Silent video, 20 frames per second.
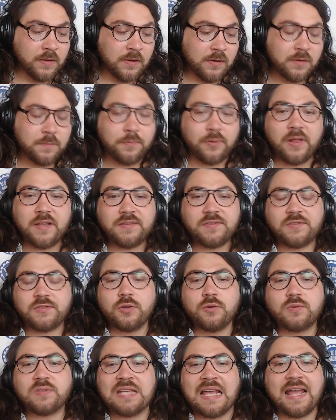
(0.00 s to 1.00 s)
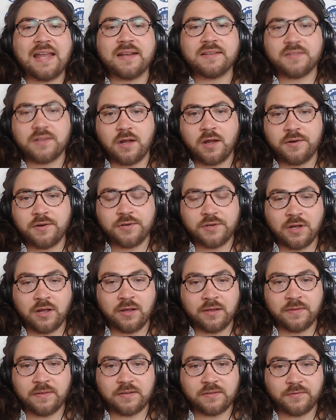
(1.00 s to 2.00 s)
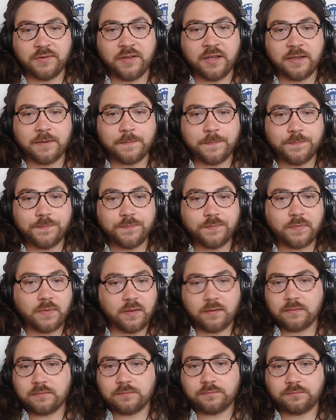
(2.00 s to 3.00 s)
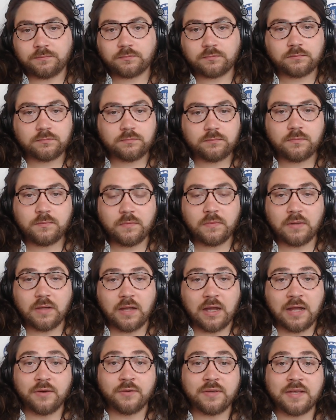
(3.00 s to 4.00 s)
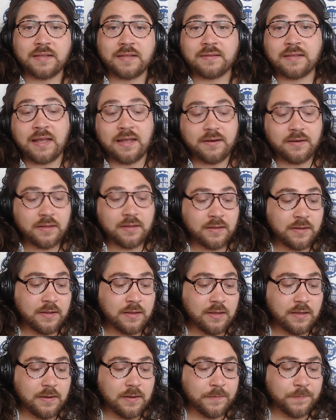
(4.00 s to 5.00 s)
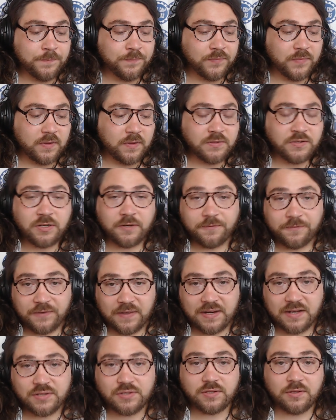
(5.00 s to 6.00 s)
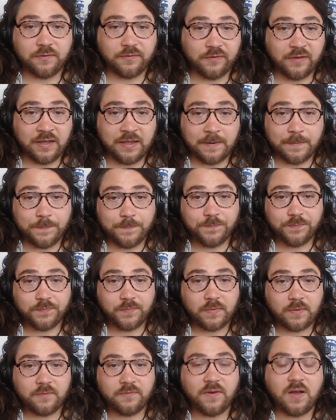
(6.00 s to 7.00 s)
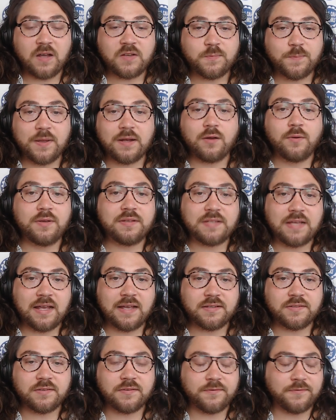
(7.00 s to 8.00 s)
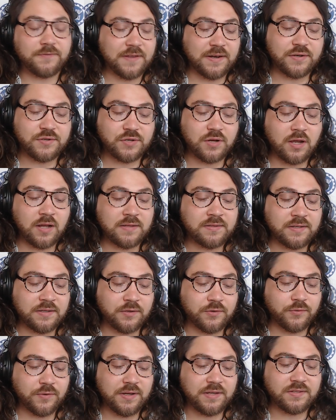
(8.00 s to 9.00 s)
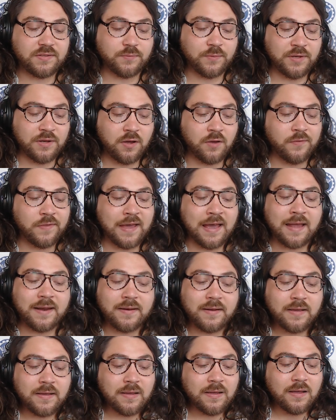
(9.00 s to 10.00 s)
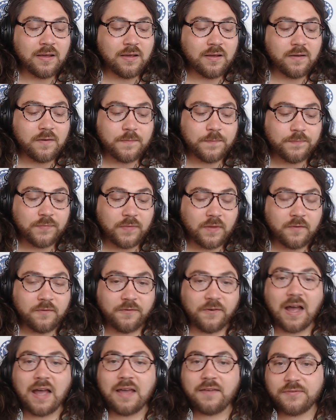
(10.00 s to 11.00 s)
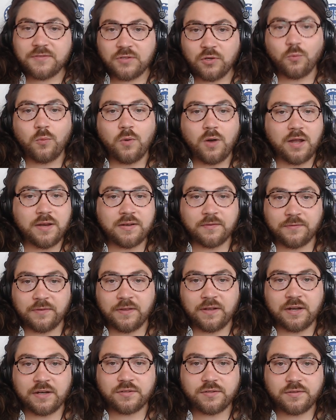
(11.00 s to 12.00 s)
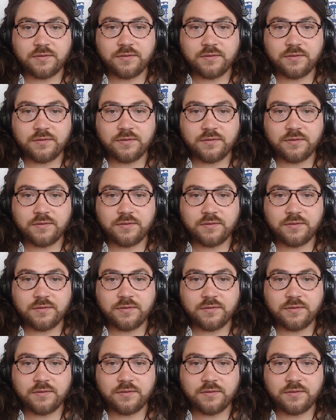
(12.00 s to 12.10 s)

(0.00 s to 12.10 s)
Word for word: plus two ten is an underdog in this fight. I don't get that. To finish the fight, Foxbet always has finish odds increased. We know that. five to one to finish.